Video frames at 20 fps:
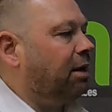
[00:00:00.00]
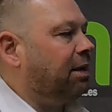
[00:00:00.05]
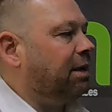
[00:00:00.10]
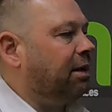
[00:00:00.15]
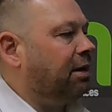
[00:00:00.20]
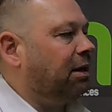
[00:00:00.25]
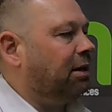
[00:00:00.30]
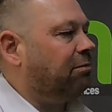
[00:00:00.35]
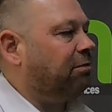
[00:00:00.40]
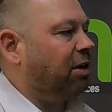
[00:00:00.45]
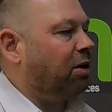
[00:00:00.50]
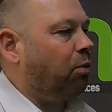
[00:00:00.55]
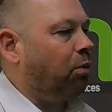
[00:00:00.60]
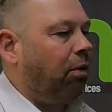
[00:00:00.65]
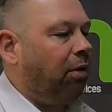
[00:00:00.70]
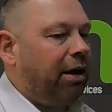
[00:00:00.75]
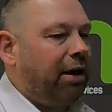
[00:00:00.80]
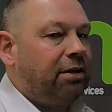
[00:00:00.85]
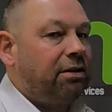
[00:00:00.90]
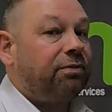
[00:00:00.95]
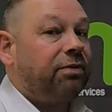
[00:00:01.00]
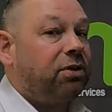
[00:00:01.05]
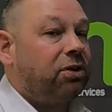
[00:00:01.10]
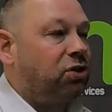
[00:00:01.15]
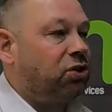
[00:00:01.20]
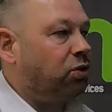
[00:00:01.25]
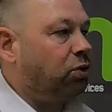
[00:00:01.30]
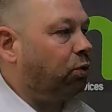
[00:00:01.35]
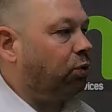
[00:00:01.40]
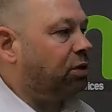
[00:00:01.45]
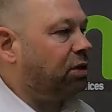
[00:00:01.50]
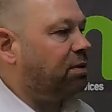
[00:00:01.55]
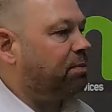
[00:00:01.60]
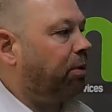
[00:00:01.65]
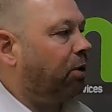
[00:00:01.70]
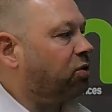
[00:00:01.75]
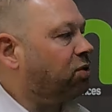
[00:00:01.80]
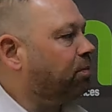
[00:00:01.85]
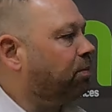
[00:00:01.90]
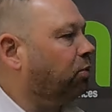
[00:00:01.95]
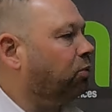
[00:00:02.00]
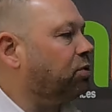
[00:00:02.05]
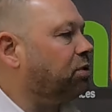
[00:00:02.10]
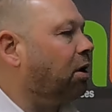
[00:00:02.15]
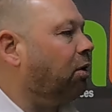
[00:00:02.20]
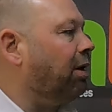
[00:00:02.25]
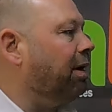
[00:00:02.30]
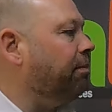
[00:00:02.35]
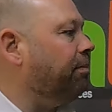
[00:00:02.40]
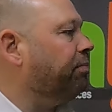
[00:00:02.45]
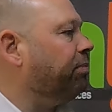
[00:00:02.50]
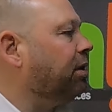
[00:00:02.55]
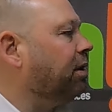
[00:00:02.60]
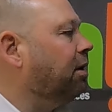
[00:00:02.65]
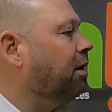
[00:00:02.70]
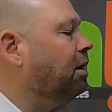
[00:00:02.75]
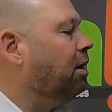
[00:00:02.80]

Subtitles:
legally required for the shortest possible time.